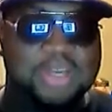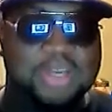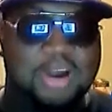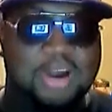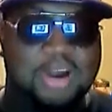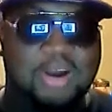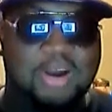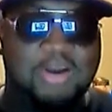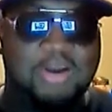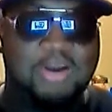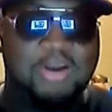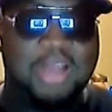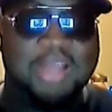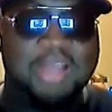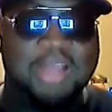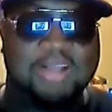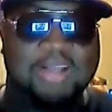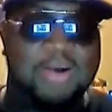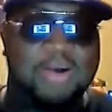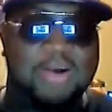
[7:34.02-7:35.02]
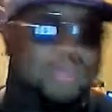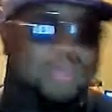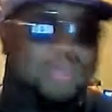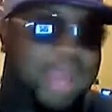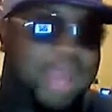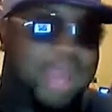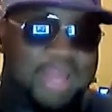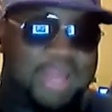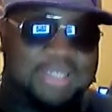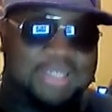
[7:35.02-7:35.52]
are like on
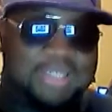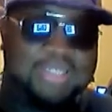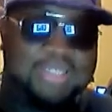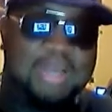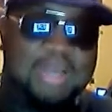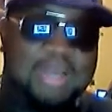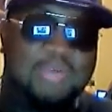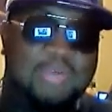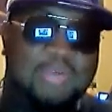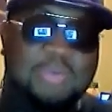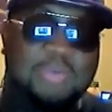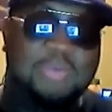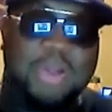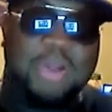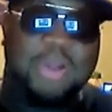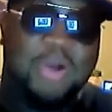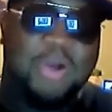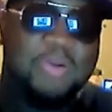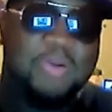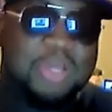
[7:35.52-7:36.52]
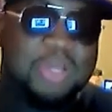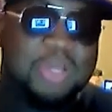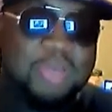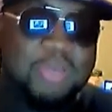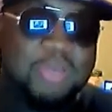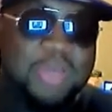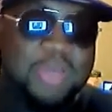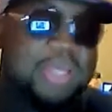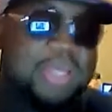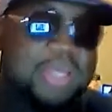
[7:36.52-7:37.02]
Alice's level, but only
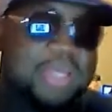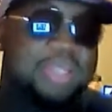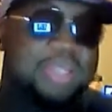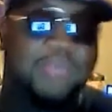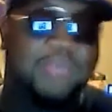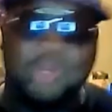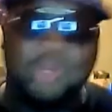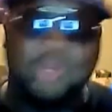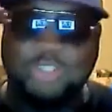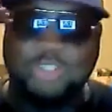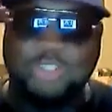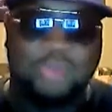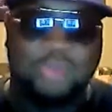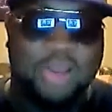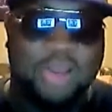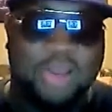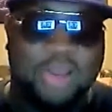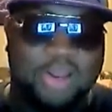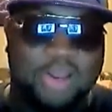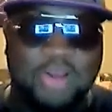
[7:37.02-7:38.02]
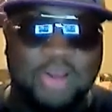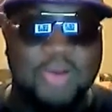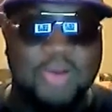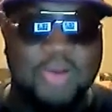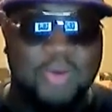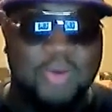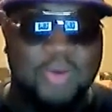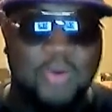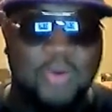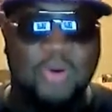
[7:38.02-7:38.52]
when he's frustrated
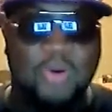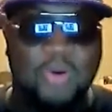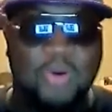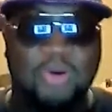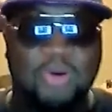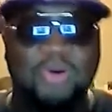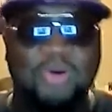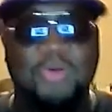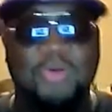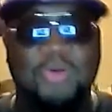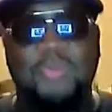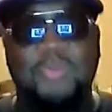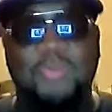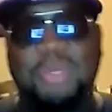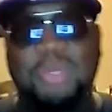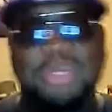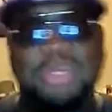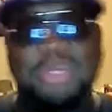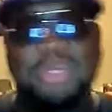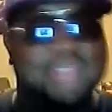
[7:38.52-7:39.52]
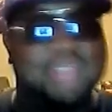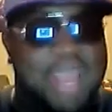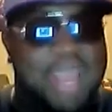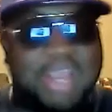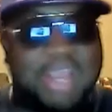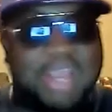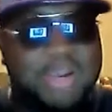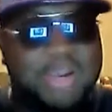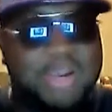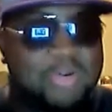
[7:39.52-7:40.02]
or when he's
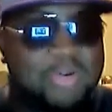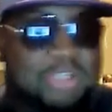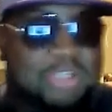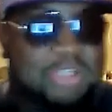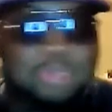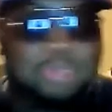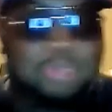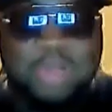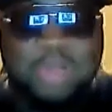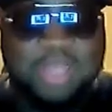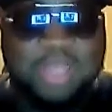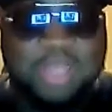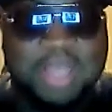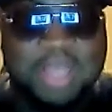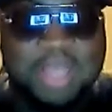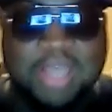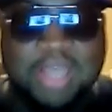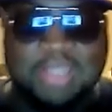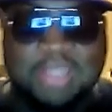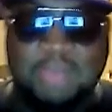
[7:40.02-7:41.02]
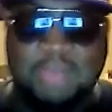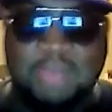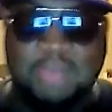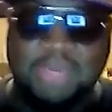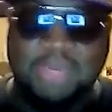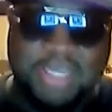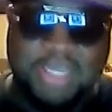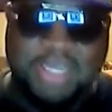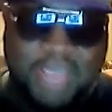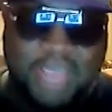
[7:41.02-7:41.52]
angered or something like that. Because like when
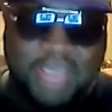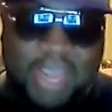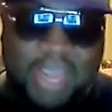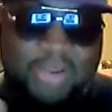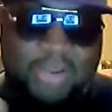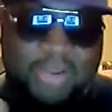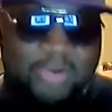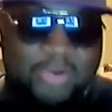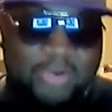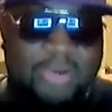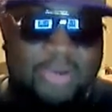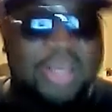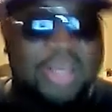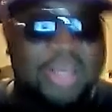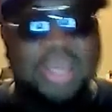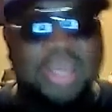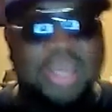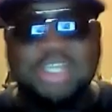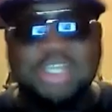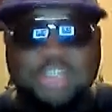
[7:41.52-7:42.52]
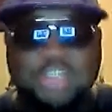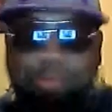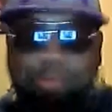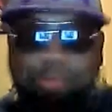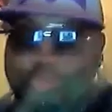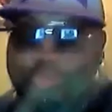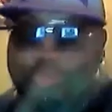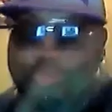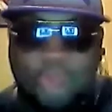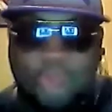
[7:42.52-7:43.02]
he's angered, he
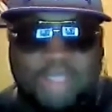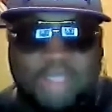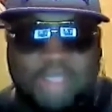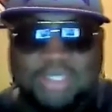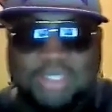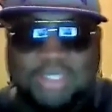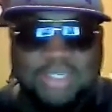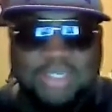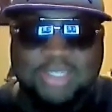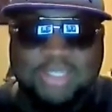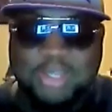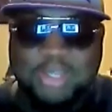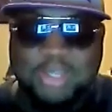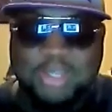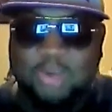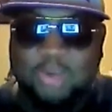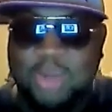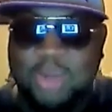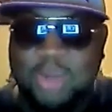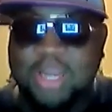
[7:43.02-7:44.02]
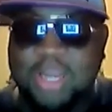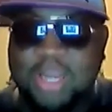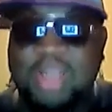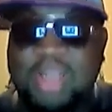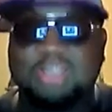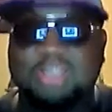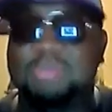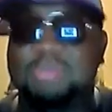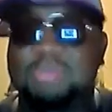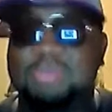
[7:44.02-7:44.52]
jumps right to the correct
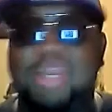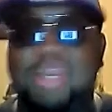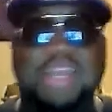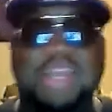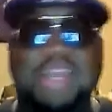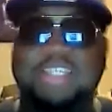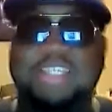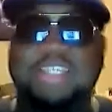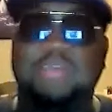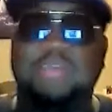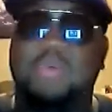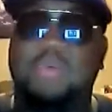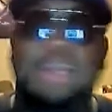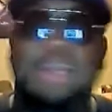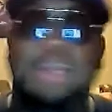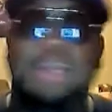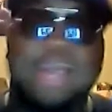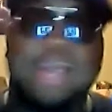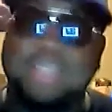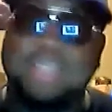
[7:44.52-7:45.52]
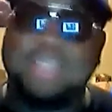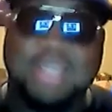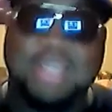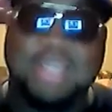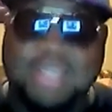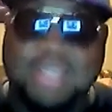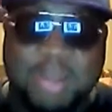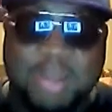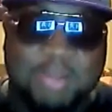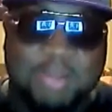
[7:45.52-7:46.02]
answer, but he doesn't even realize that he
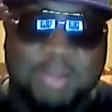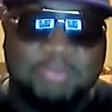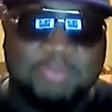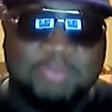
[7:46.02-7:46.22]
did it.